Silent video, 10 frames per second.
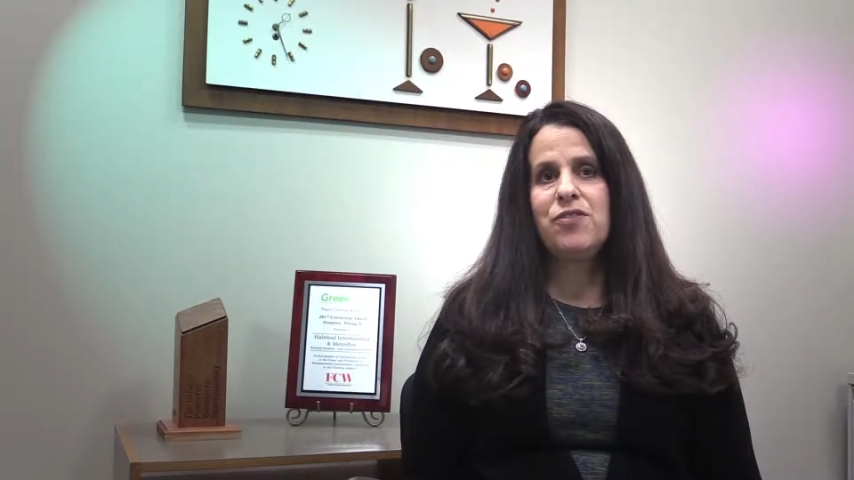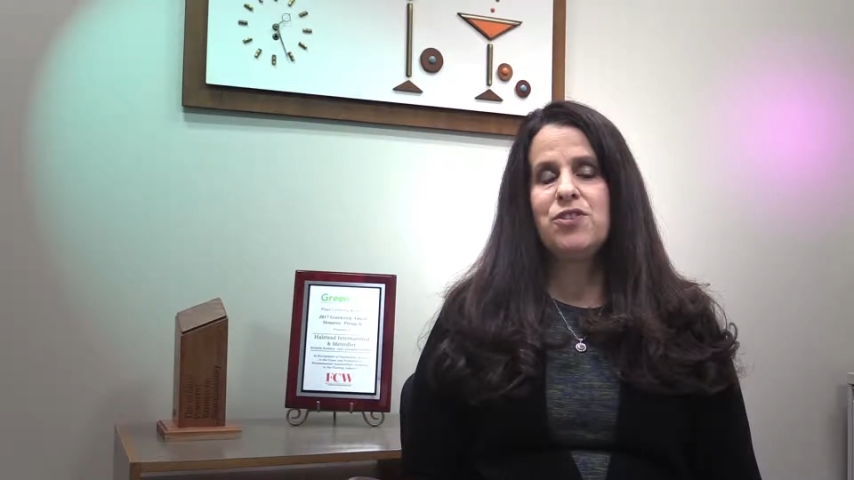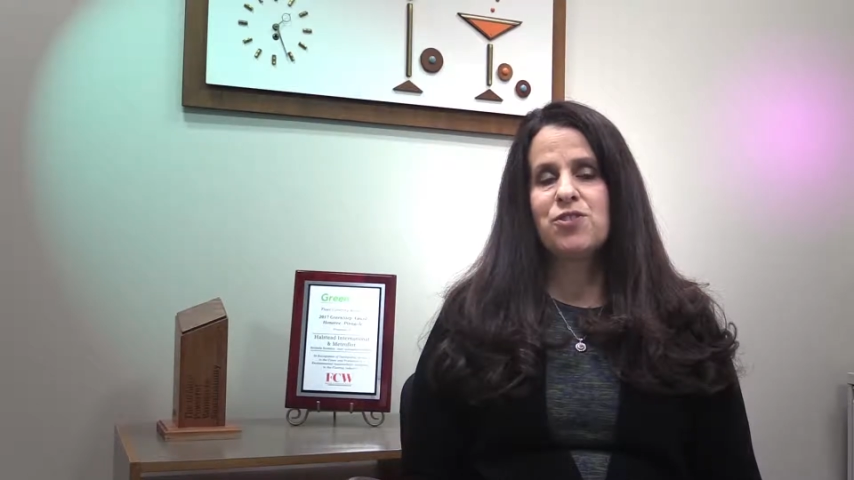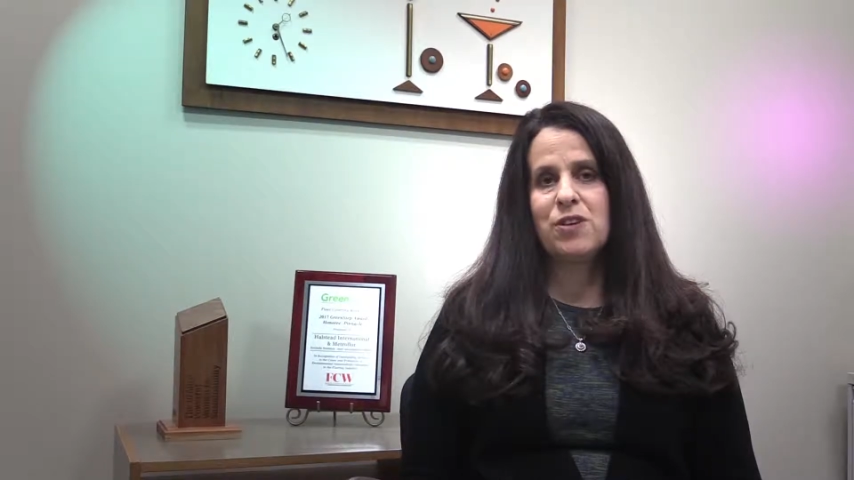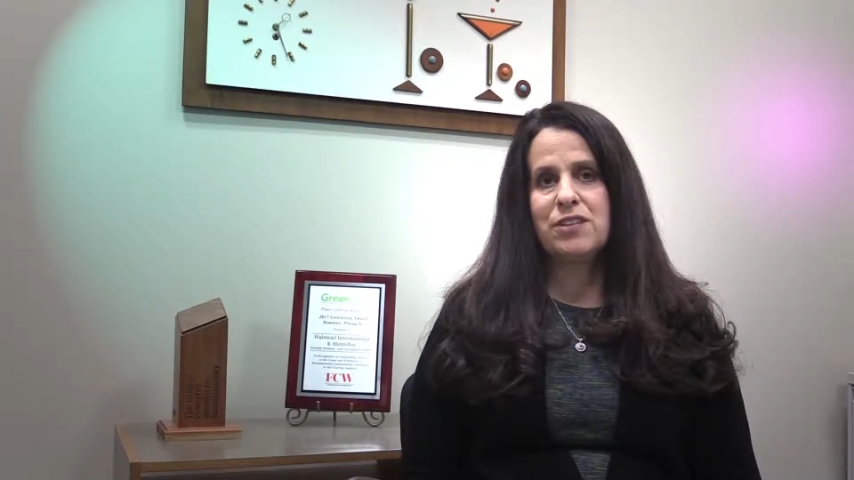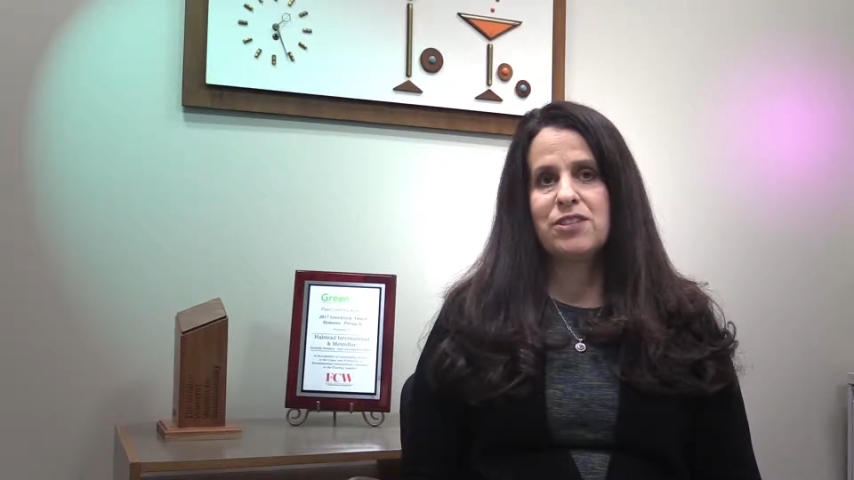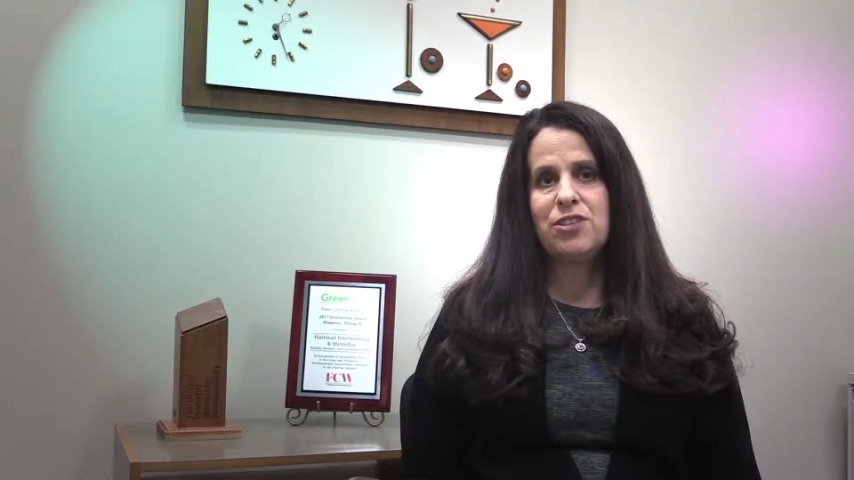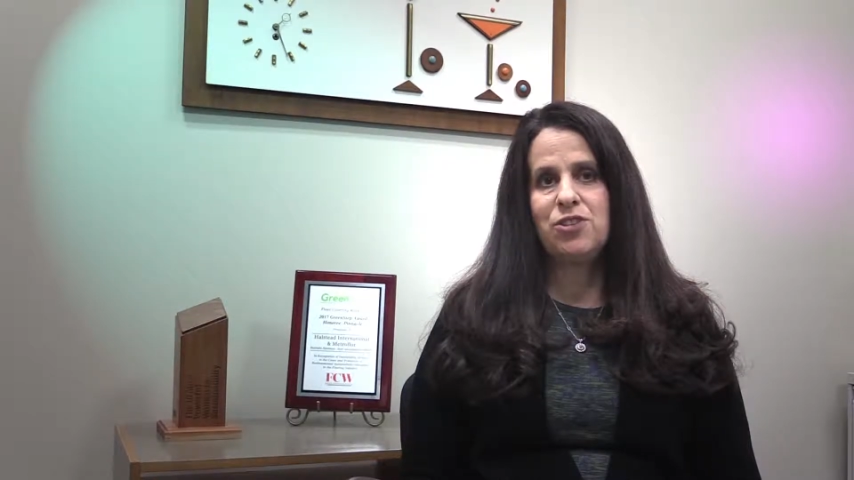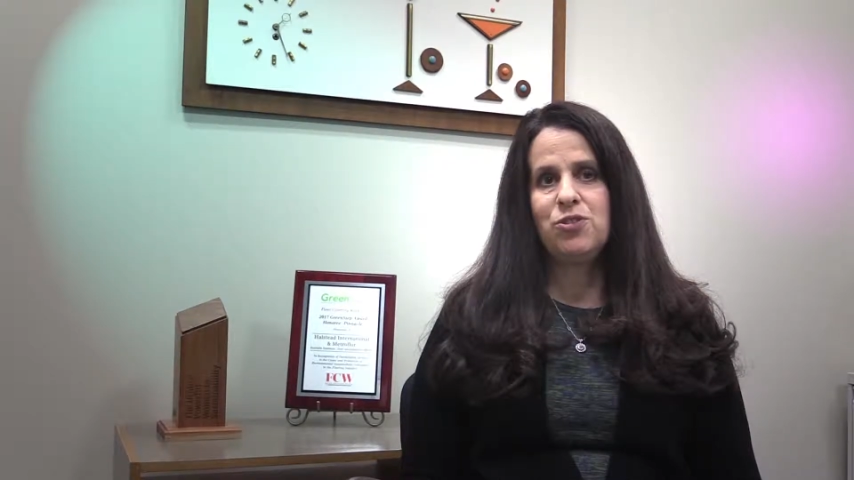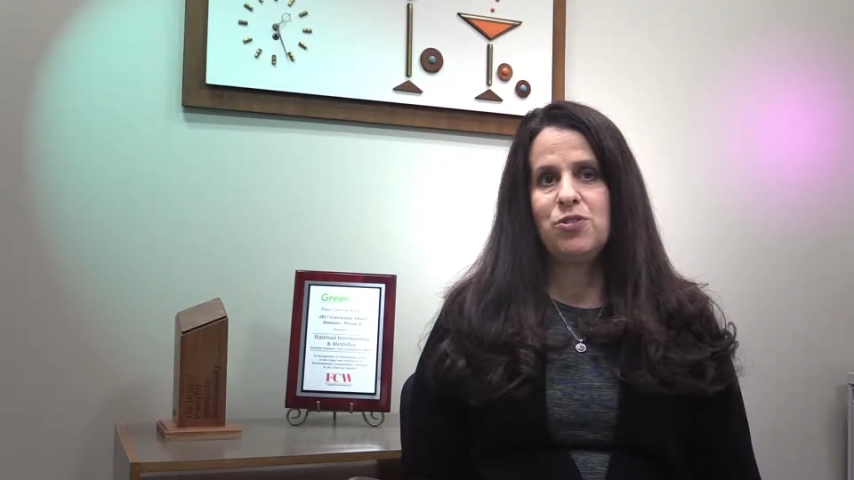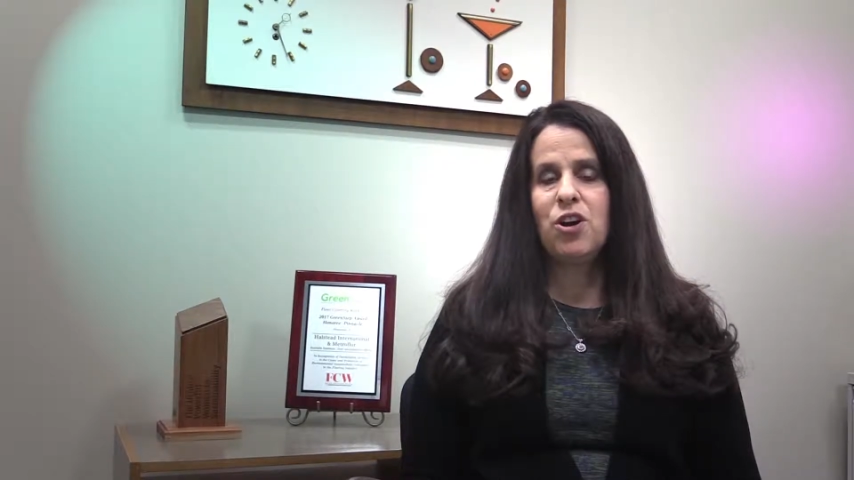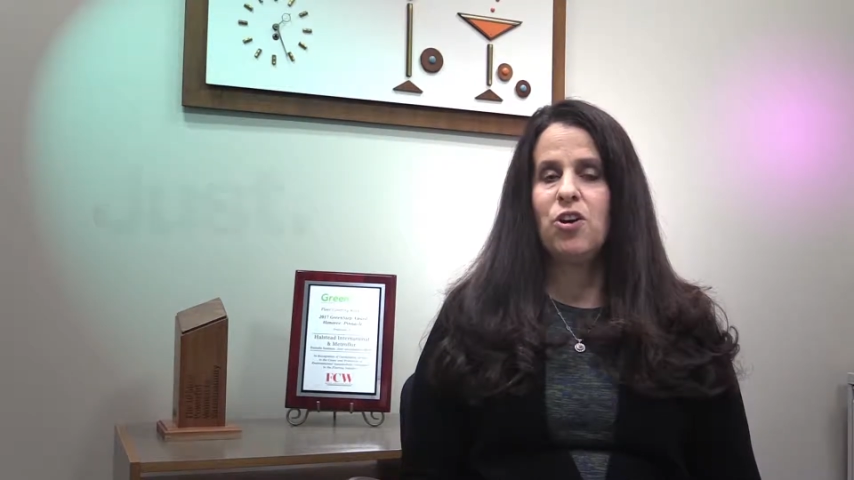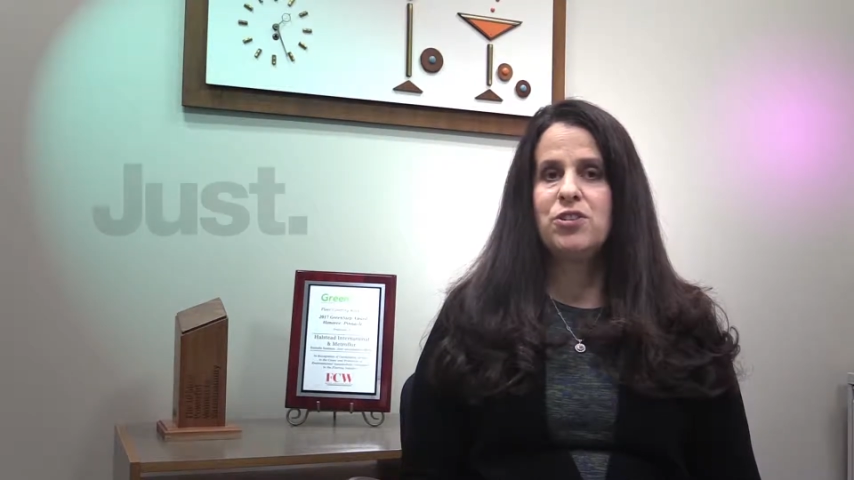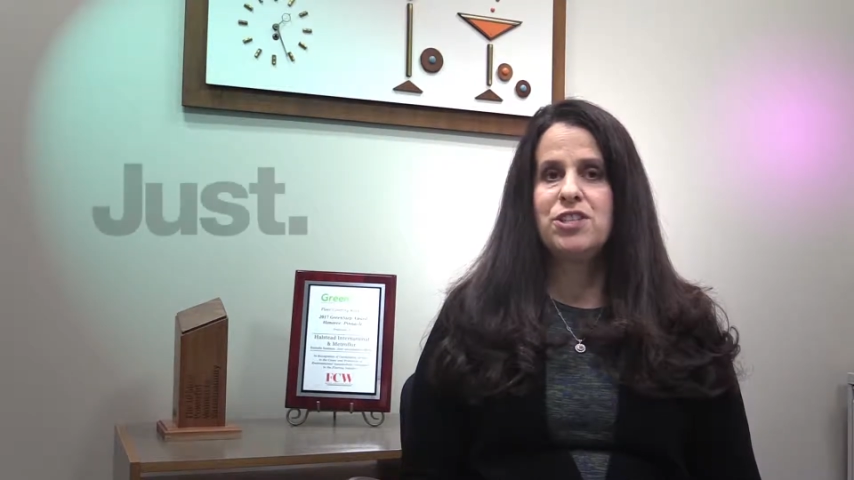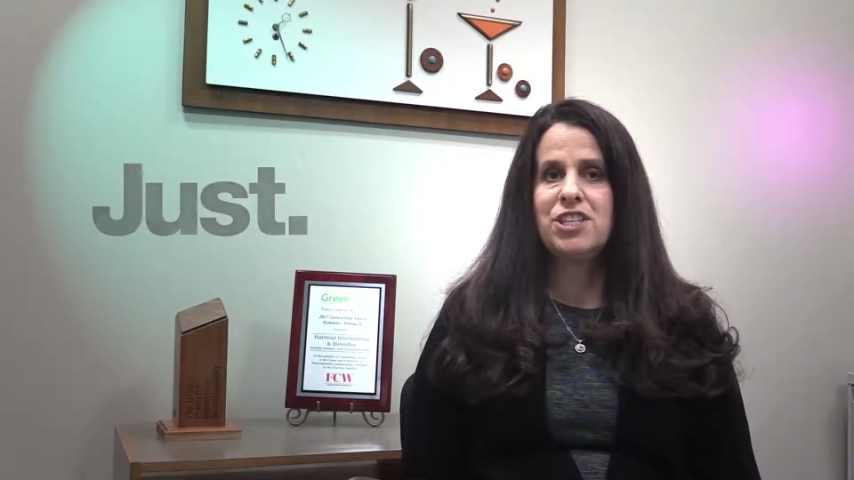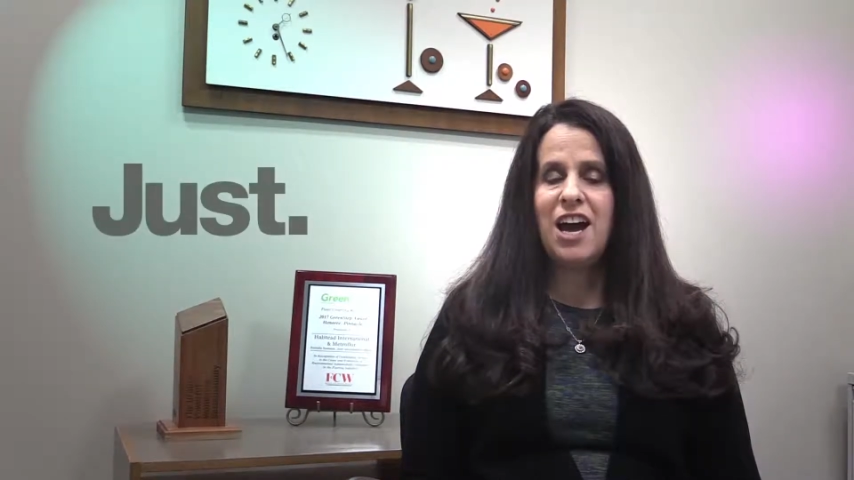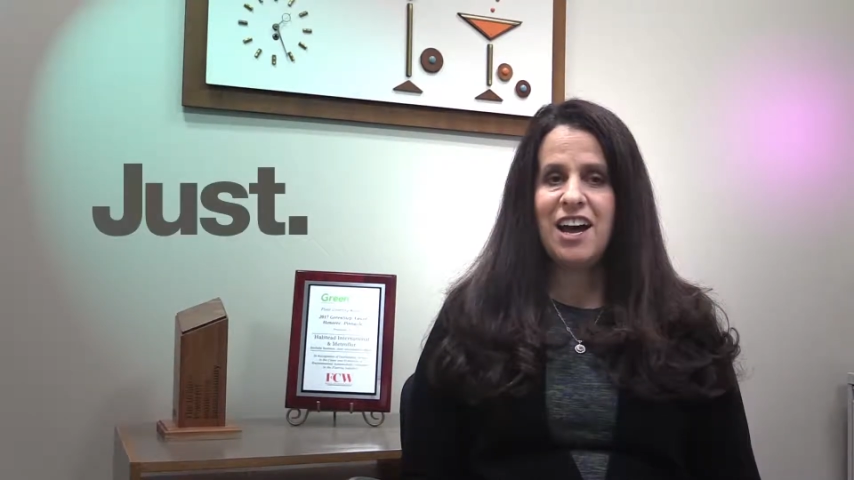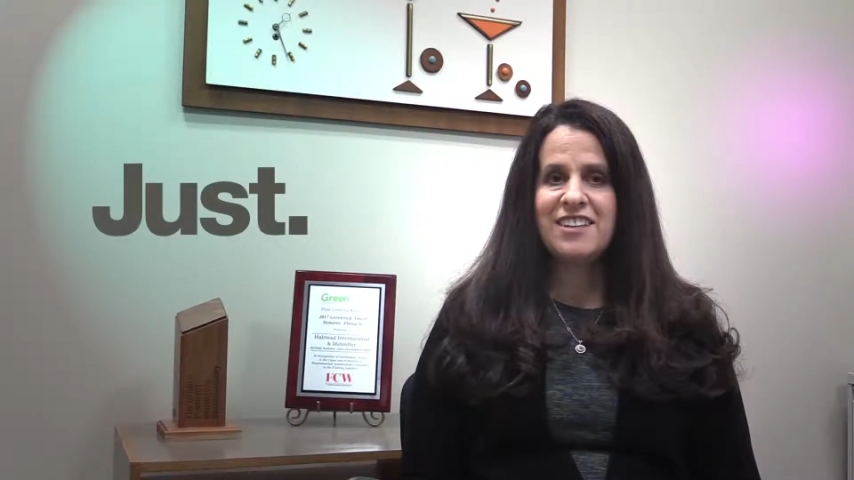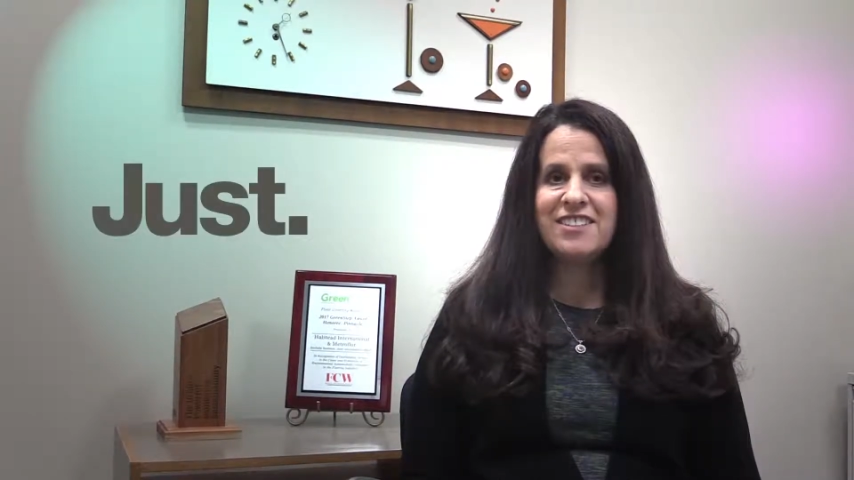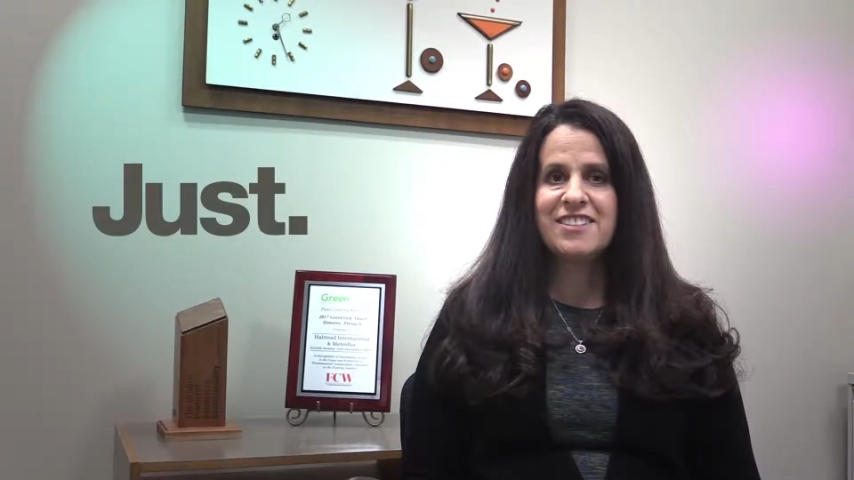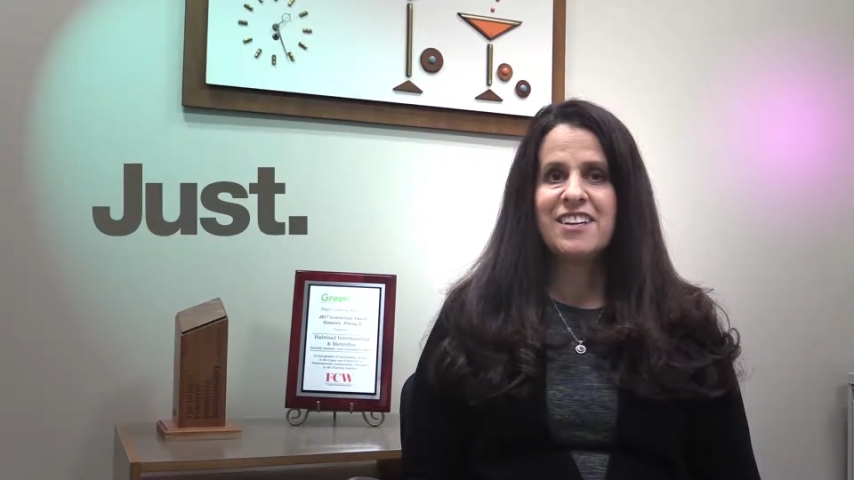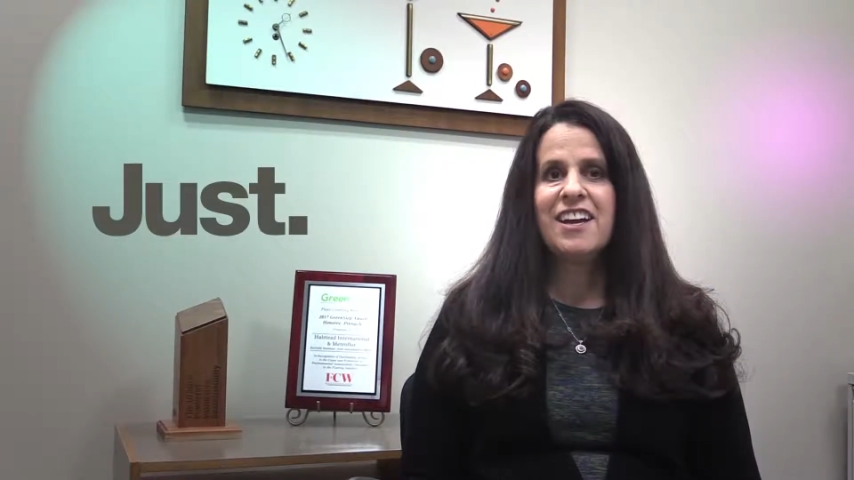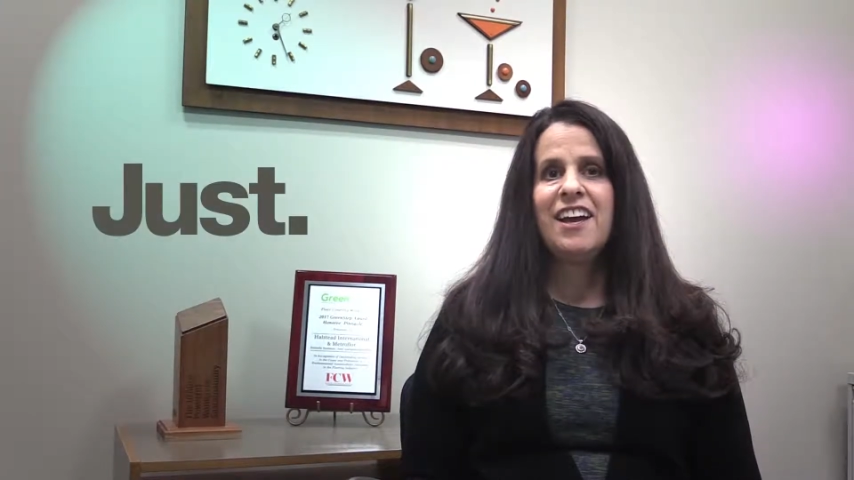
Future Institute called JUST.